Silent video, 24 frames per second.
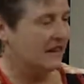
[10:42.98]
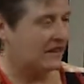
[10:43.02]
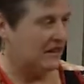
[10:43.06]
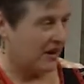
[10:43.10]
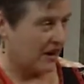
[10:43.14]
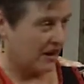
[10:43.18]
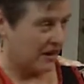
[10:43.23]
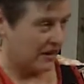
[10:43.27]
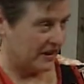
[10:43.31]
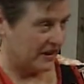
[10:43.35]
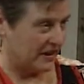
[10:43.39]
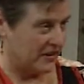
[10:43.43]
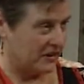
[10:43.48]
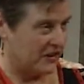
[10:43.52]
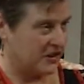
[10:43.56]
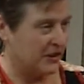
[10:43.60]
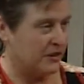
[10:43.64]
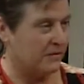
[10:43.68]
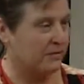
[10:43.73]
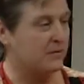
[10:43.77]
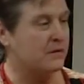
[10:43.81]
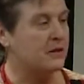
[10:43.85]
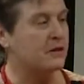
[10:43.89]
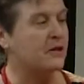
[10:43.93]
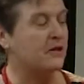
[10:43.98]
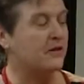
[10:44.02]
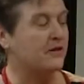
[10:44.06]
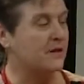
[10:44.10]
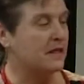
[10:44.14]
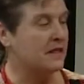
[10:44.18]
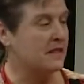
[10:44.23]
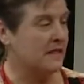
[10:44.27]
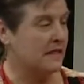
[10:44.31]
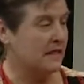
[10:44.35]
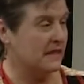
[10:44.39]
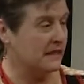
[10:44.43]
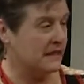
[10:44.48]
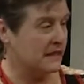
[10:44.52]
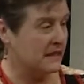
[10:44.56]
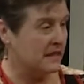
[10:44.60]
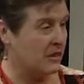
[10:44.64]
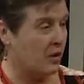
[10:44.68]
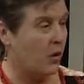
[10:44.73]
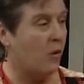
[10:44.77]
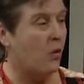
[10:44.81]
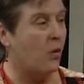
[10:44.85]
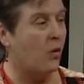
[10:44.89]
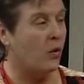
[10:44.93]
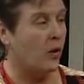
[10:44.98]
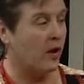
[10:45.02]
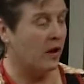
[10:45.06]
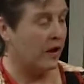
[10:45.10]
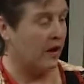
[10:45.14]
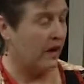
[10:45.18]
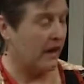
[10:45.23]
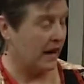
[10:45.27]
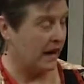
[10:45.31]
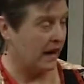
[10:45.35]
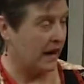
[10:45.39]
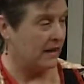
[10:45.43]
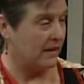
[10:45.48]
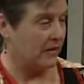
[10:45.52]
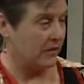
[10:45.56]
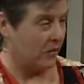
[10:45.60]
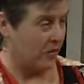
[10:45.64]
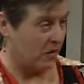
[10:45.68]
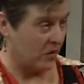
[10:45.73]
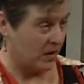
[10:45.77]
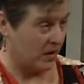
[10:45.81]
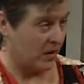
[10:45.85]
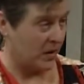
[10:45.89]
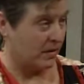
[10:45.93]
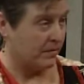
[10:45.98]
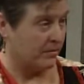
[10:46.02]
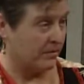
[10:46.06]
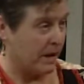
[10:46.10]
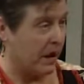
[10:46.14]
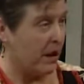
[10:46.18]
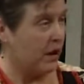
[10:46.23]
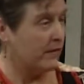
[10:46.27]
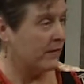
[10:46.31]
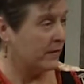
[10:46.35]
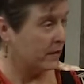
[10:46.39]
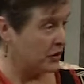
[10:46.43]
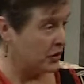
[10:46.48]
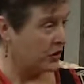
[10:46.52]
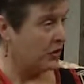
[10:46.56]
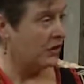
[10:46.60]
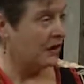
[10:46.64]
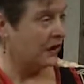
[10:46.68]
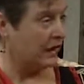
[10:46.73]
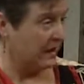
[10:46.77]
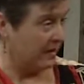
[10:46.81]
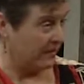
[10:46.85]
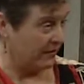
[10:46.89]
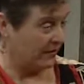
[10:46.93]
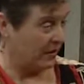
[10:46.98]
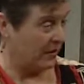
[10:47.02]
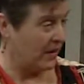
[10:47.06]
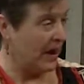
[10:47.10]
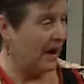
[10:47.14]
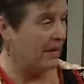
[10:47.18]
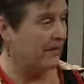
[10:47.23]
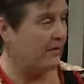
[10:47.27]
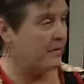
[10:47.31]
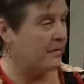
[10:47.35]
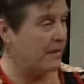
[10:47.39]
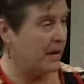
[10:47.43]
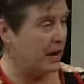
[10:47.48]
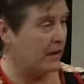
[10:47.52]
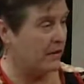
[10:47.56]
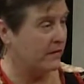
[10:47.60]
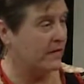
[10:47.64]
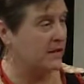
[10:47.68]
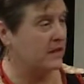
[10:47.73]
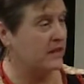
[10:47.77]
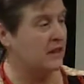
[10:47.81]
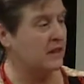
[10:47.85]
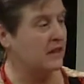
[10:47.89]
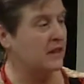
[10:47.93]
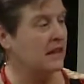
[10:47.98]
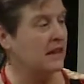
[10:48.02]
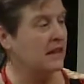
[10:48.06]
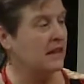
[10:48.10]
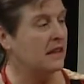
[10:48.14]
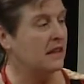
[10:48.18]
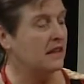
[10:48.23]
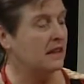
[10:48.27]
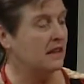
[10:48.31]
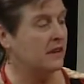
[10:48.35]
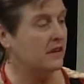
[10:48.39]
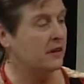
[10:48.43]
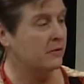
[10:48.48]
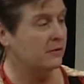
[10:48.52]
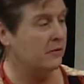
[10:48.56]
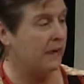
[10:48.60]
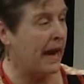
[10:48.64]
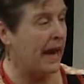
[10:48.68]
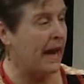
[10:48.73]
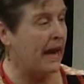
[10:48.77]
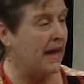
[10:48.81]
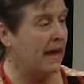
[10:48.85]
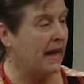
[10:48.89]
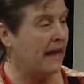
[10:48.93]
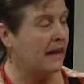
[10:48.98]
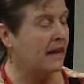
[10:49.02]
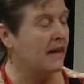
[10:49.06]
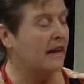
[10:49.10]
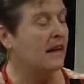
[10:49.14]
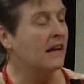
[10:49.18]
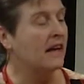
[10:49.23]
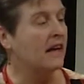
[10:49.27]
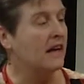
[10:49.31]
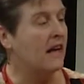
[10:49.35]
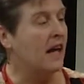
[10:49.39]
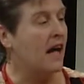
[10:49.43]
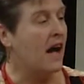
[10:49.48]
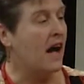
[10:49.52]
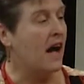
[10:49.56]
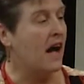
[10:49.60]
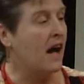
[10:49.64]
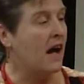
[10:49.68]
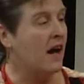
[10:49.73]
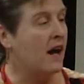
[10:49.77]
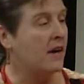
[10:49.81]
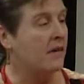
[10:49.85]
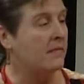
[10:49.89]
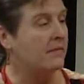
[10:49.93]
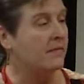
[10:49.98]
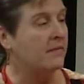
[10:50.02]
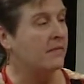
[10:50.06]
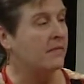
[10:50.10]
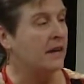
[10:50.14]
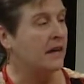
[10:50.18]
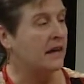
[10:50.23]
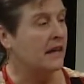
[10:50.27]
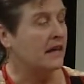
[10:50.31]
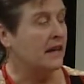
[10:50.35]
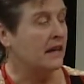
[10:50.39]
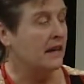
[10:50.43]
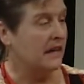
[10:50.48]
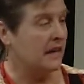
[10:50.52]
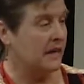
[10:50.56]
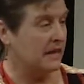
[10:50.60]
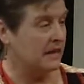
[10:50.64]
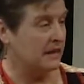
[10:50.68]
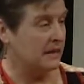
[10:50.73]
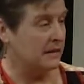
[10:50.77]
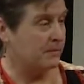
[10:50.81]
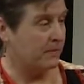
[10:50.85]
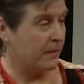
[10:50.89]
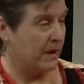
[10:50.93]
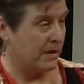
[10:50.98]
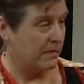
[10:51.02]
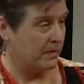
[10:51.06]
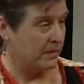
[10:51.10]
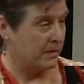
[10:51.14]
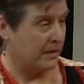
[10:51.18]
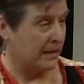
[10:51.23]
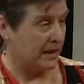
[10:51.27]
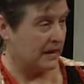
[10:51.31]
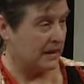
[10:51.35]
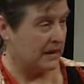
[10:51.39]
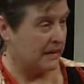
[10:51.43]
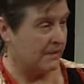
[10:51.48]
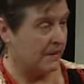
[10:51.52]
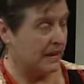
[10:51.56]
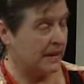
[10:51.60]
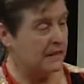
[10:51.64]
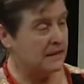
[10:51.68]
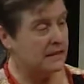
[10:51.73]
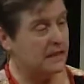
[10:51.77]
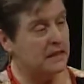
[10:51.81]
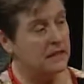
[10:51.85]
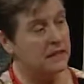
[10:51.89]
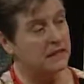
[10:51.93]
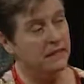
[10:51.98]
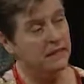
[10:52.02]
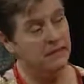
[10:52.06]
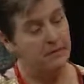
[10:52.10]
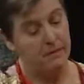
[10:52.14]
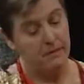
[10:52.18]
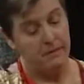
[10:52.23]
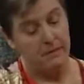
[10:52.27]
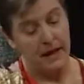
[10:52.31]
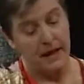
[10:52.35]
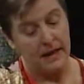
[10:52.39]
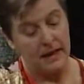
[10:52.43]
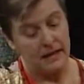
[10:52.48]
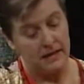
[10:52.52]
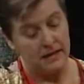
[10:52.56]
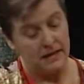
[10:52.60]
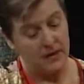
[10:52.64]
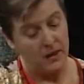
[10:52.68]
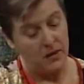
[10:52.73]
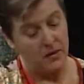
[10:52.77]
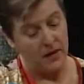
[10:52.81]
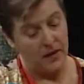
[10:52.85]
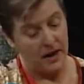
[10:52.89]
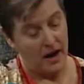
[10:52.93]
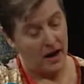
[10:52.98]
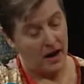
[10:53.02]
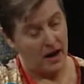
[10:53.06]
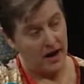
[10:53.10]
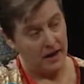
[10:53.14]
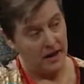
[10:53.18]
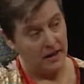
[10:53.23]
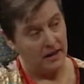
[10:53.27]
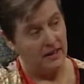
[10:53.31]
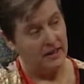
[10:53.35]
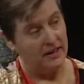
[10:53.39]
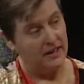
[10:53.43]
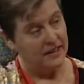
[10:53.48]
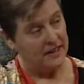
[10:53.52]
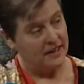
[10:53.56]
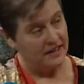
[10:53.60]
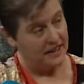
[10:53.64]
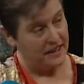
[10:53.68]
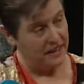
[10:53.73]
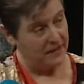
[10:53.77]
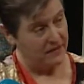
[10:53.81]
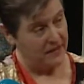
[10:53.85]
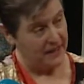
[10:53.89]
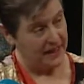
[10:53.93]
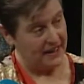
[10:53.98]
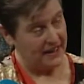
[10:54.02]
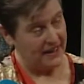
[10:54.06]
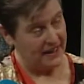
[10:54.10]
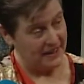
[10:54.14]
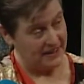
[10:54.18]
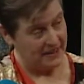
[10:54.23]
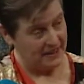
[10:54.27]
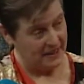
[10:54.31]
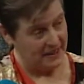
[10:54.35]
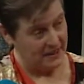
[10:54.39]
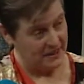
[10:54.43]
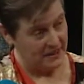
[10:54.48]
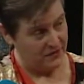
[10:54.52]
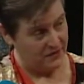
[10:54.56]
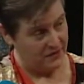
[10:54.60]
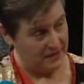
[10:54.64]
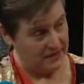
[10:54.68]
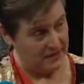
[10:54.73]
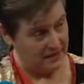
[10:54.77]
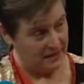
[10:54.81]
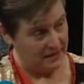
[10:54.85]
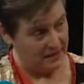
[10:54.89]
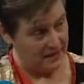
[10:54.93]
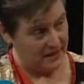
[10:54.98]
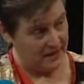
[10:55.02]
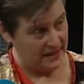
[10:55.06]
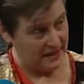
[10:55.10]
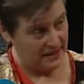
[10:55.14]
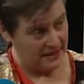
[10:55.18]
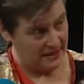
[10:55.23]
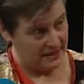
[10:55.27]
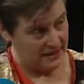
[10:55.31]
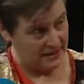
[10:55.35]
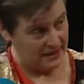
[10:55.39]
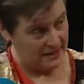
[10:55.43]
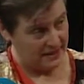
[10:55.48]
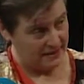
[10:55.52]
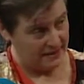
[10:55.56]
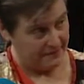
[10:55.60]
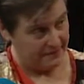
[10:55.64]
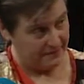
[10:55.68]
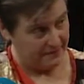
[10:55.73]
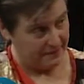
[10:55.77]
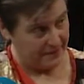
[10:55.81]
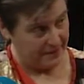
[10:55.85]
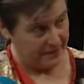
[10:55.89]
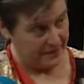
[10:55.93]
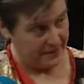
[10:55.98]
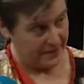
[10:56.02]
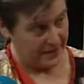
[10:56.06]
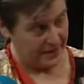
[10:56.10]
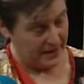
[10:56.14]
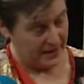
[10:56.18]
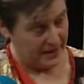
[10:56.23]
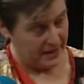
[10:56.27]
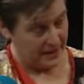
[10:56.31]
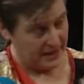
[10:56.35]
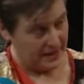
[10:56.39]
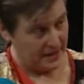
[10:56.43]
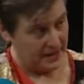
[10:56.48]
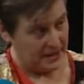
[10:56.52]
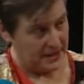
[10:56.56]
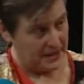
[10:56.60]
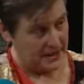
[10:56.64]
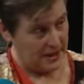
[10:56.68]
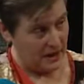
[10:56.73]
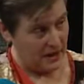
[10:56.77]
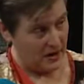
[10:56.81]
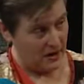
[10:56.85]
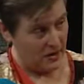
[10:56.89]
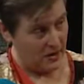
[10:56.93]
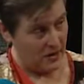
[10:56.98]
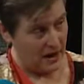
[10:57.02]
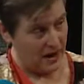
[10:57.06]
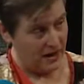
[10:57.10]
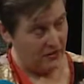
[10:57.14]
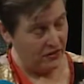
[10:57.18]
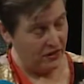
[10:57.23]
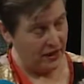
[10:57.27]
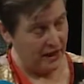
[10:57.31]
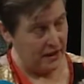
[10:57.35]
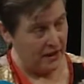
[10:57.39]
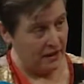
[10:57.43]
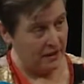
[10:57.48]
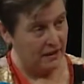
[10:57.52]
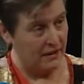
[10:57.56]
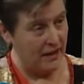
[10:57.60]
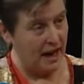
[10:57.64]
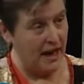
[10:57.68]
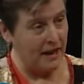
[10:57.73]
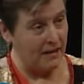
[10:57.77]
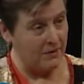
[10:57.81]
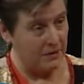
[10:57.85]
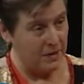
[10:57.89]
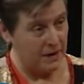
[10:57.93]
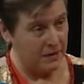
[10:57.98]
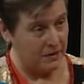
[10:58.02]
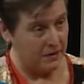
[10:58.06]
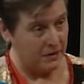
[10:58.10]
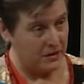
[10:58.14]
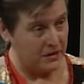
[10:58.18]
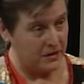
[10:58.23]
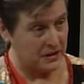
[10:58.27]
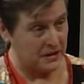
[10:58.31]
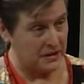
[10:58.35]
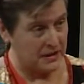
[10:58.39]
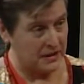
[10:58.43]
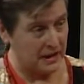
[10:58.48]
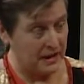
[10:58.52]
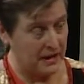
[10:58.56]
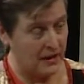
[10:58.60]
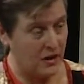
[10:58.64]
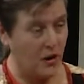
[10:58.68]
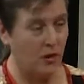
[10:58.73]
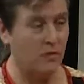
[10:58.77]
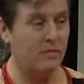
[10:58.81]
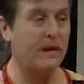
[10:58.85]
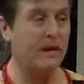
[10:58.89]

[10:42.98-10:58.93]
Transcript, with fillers: guardianship services or and or power of attorney, if you have a power of attorney that you're paying, um, is probably expenses, but so are living in these facilities. Very much so. Very so much. I think a lot of people just think, oh,